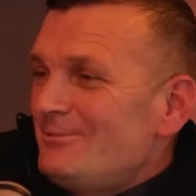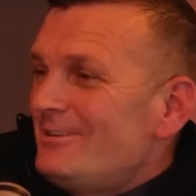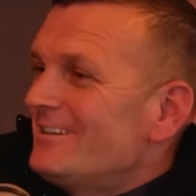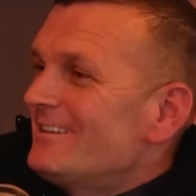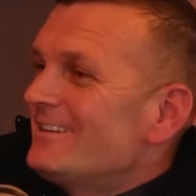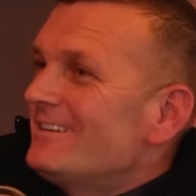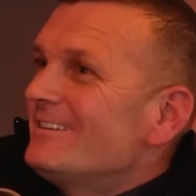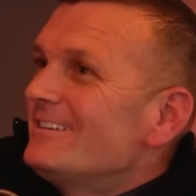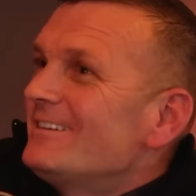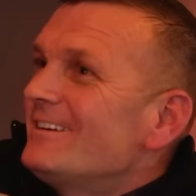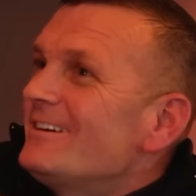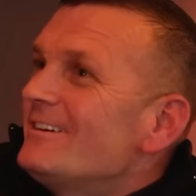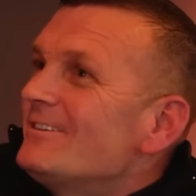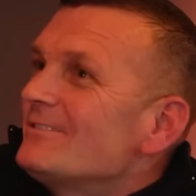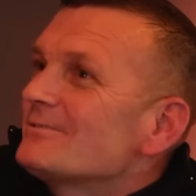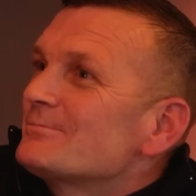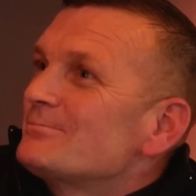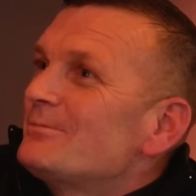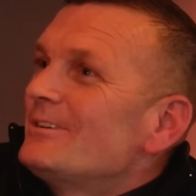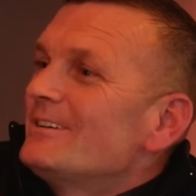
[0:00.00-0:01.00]
wasn't on the
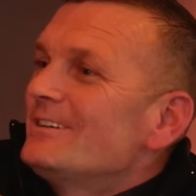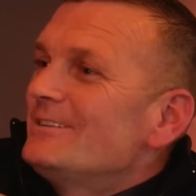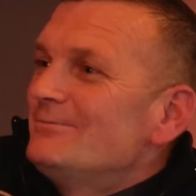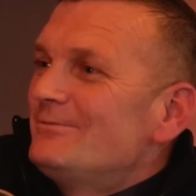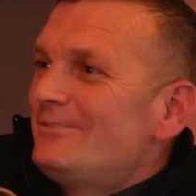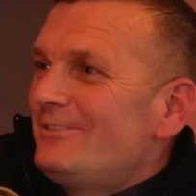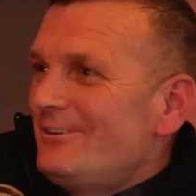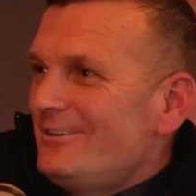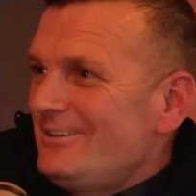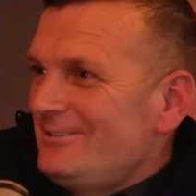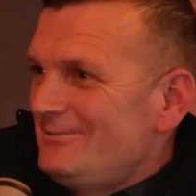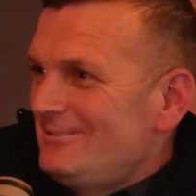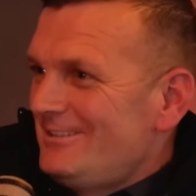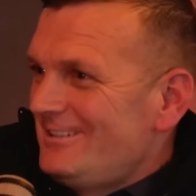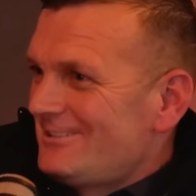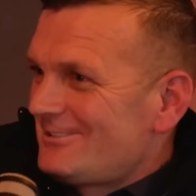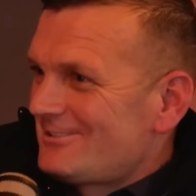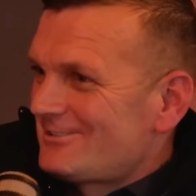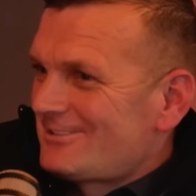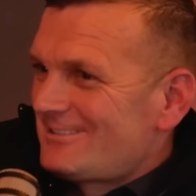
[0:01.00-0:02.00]
horse by in five
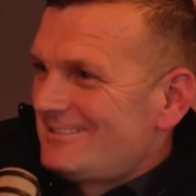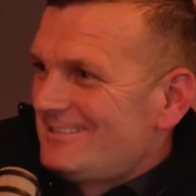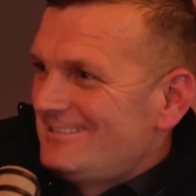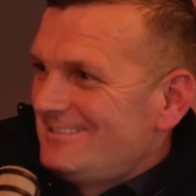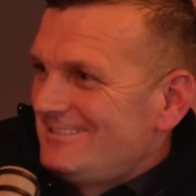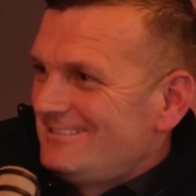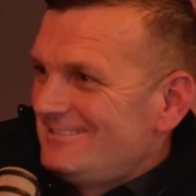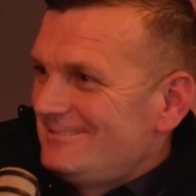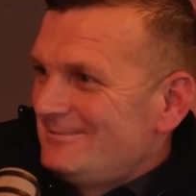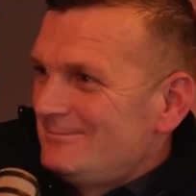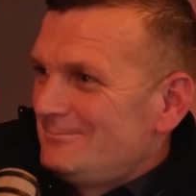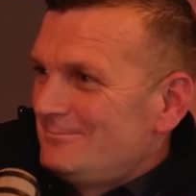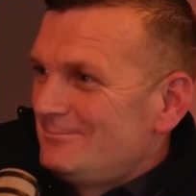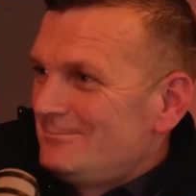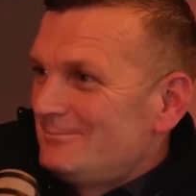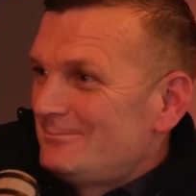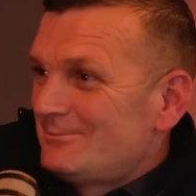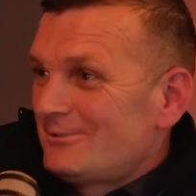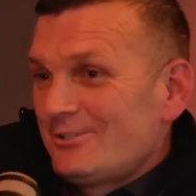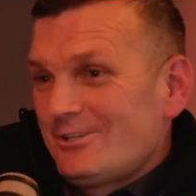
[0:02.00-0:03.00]
years.
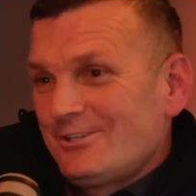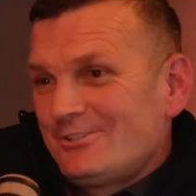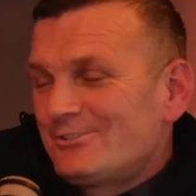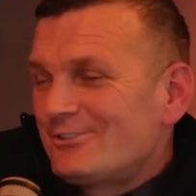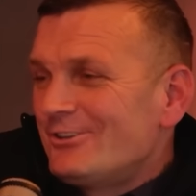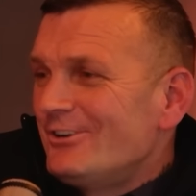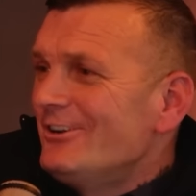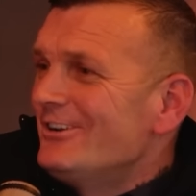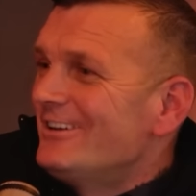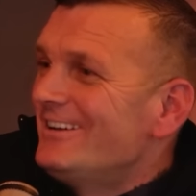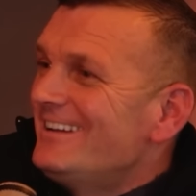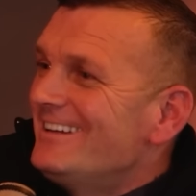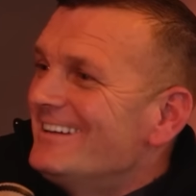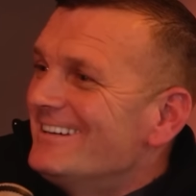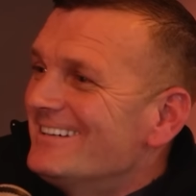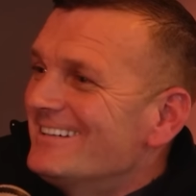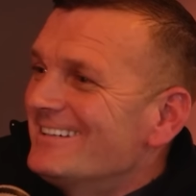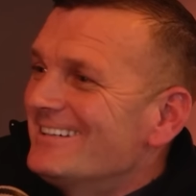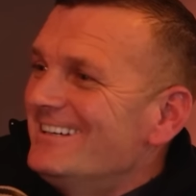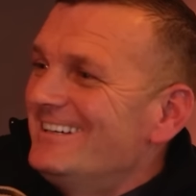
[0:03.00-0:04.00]
But I try.
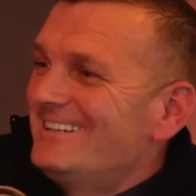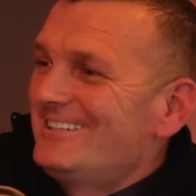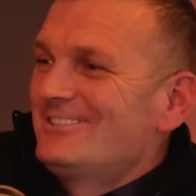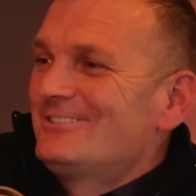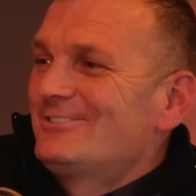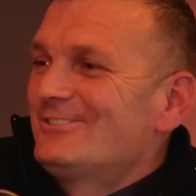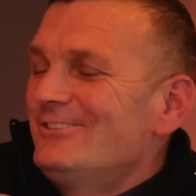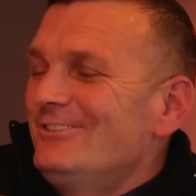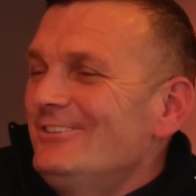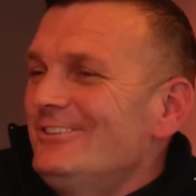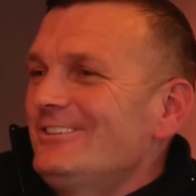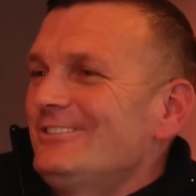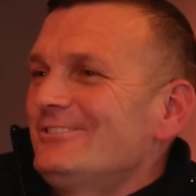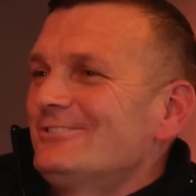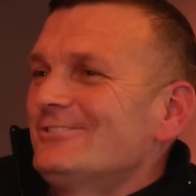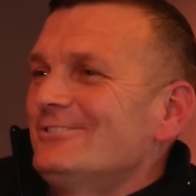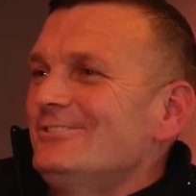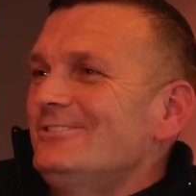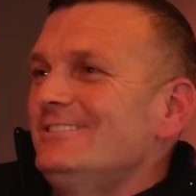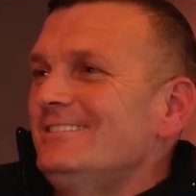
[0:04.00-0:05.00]
Yeah. I
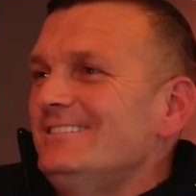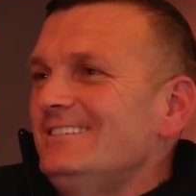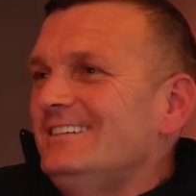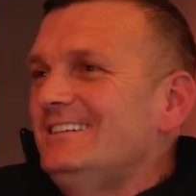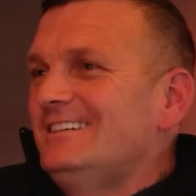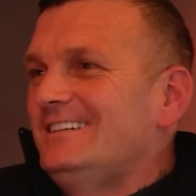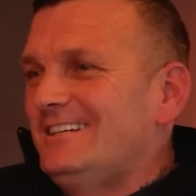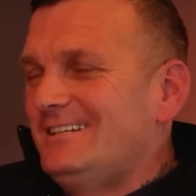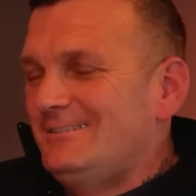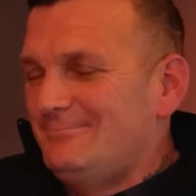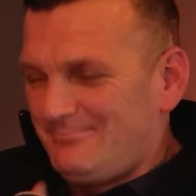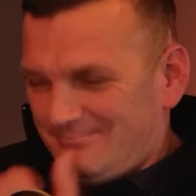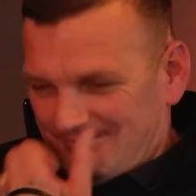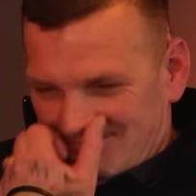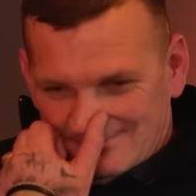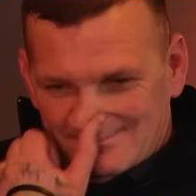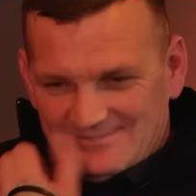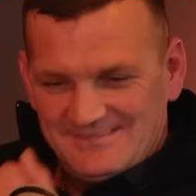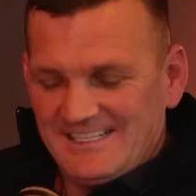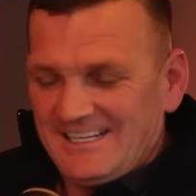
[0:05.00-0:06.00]
tried, you know. Um,
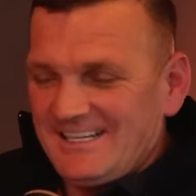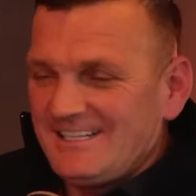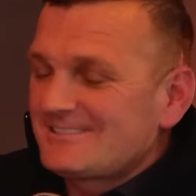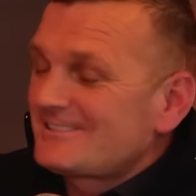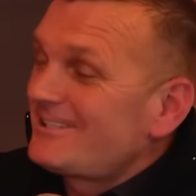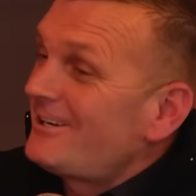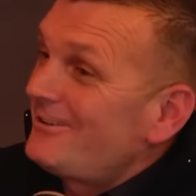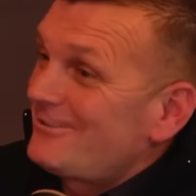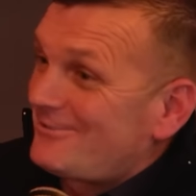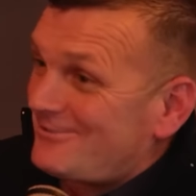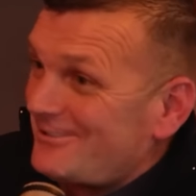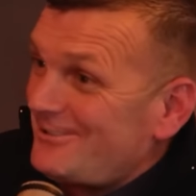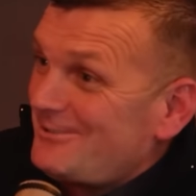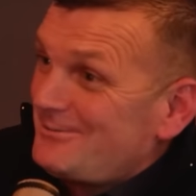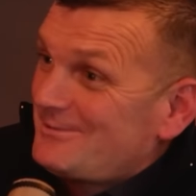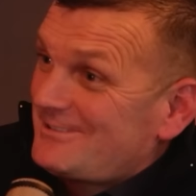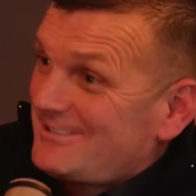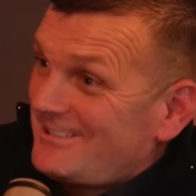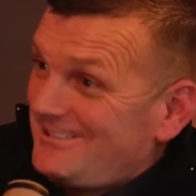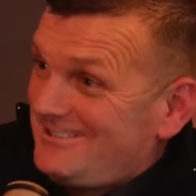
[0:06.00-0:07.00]
last horse I
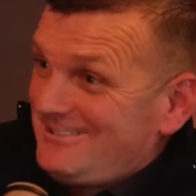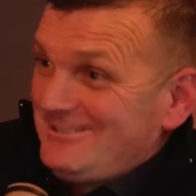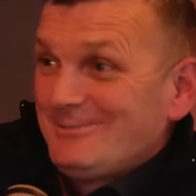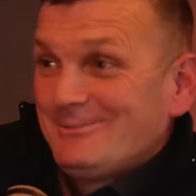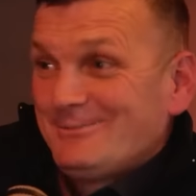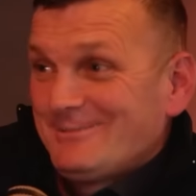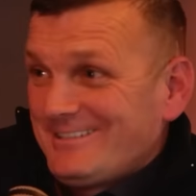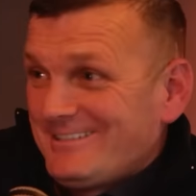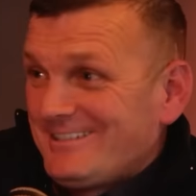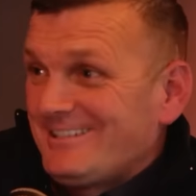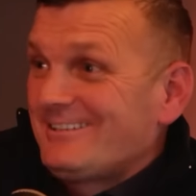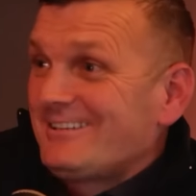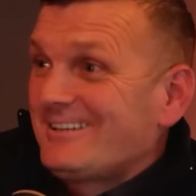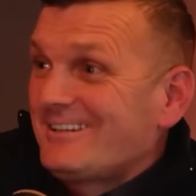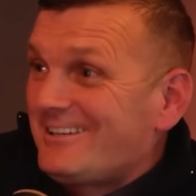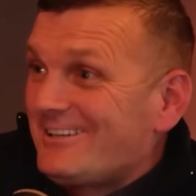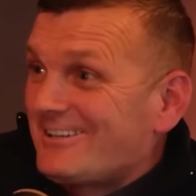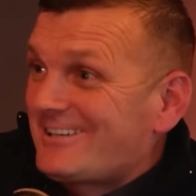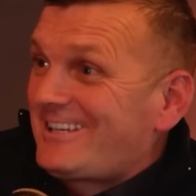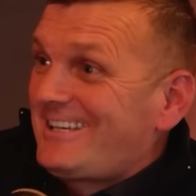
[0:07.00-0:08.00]
was on, no I nearly
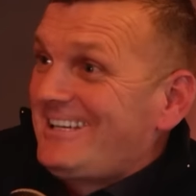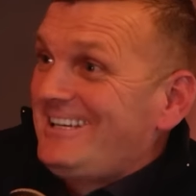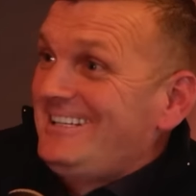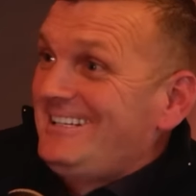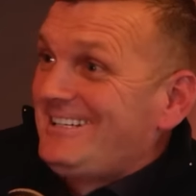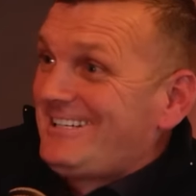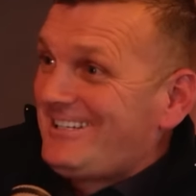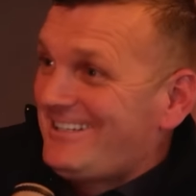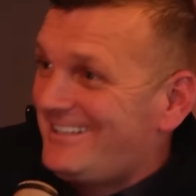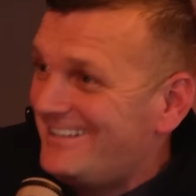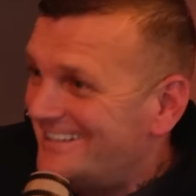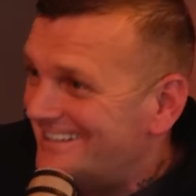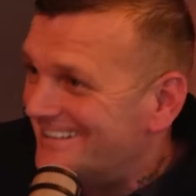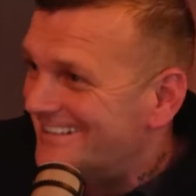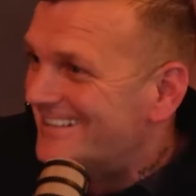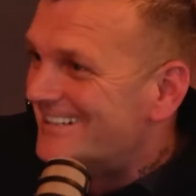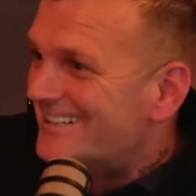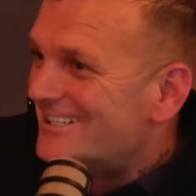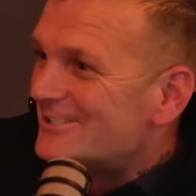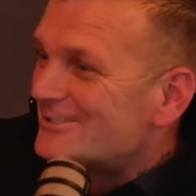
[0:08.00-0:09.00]
got killed.
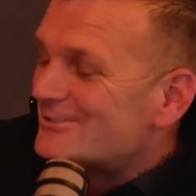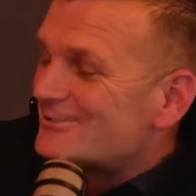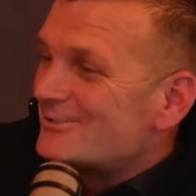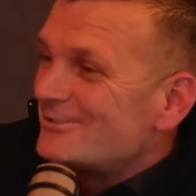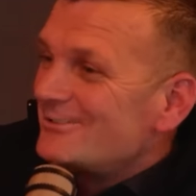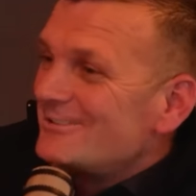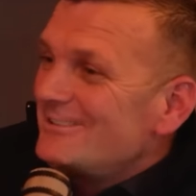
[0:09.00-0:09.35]
Yeah. You, you